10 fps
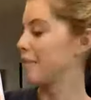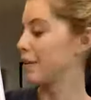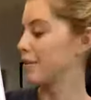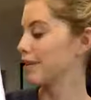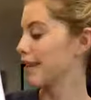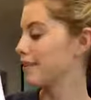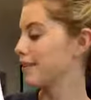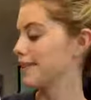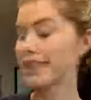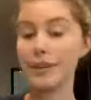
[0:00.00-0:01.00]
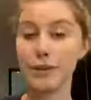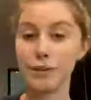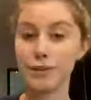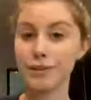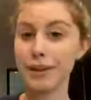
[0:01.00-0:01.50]
and we would love to see
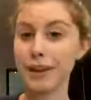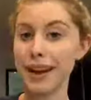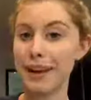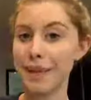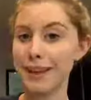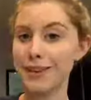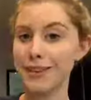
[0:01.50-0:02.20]
you learning how to make